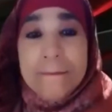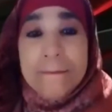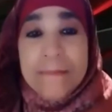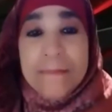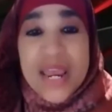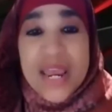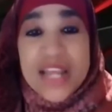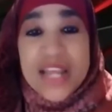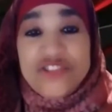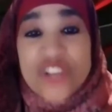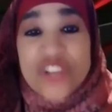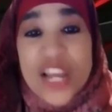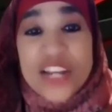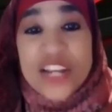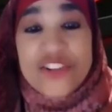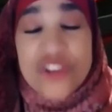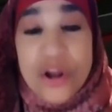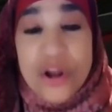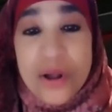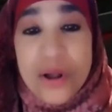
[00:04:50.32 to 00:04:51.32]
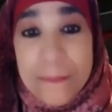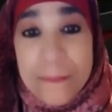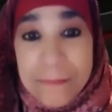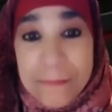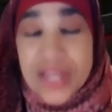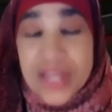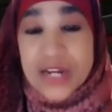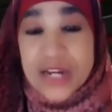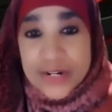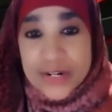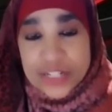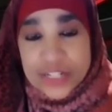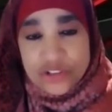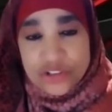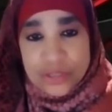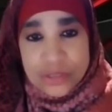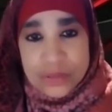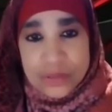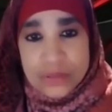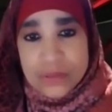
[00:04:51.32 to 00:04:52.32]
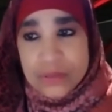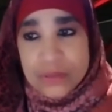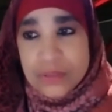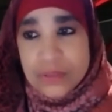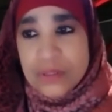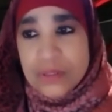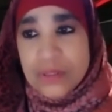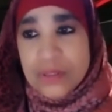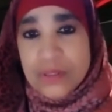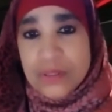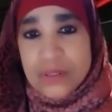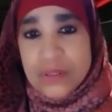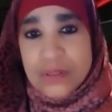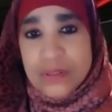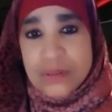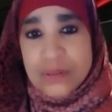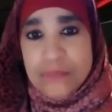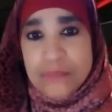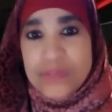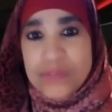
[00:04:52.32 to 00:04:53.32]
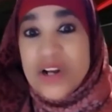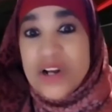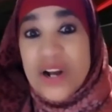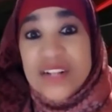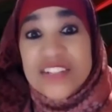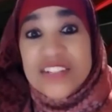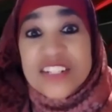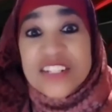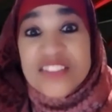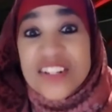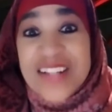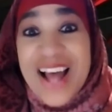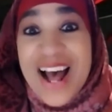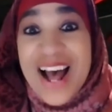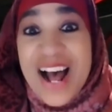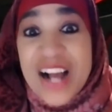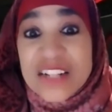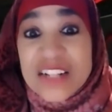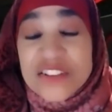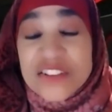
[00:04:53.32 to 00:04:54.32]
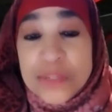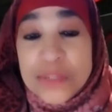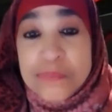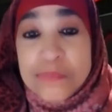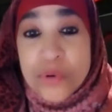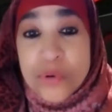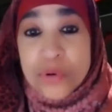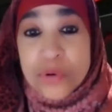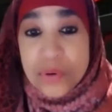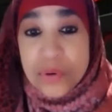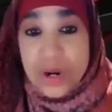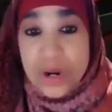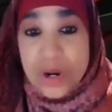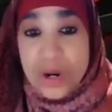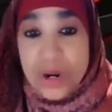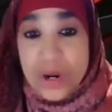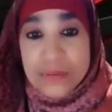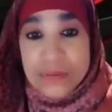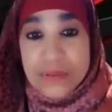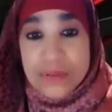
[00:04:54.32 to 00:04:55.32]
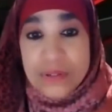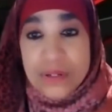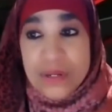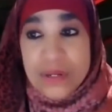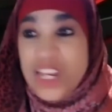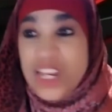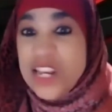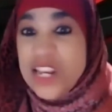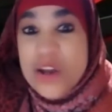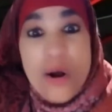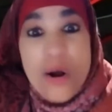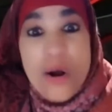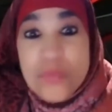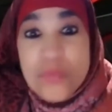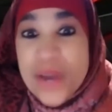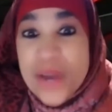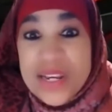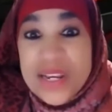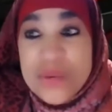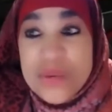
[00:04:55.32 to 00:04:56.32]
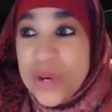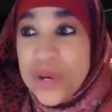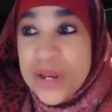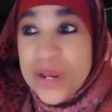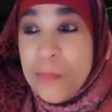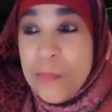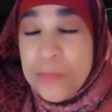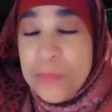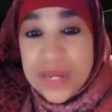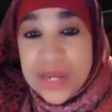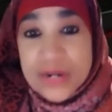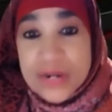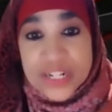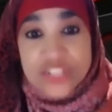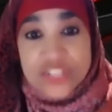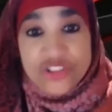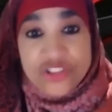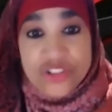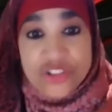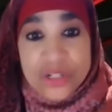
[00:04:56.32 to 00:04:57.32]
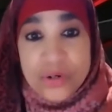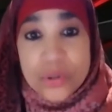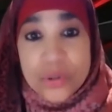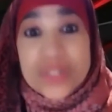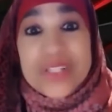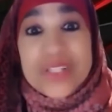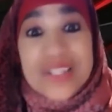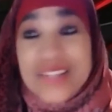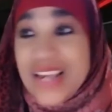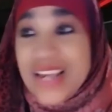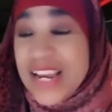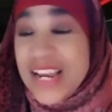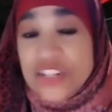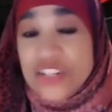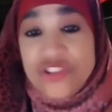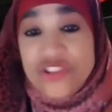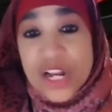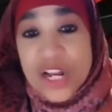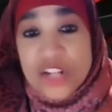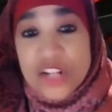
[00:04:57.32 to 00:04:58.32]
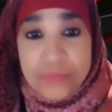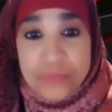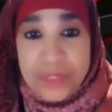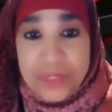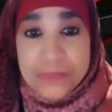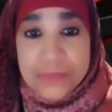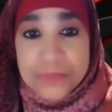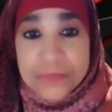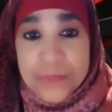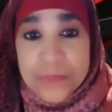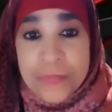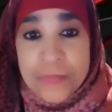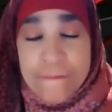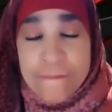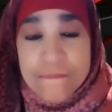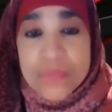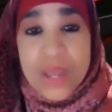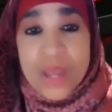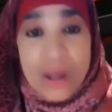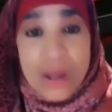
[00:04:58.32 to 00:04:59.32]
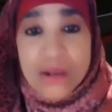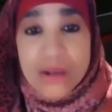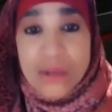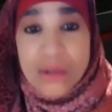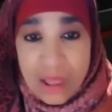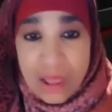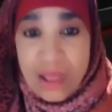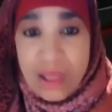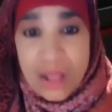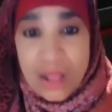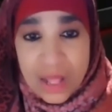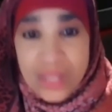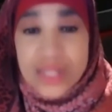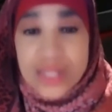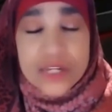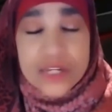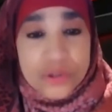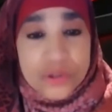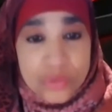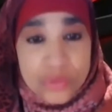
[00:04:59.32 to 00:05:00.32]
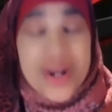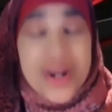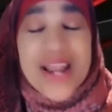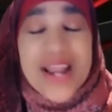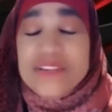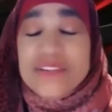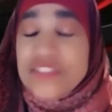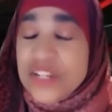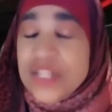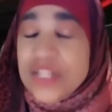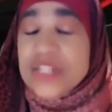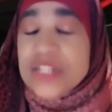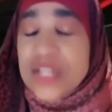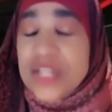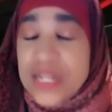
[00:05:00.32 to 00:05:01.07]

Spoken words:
may Shaitan perish? Because it's an oxymoron. He already will perish on the day of judgment. Allah granted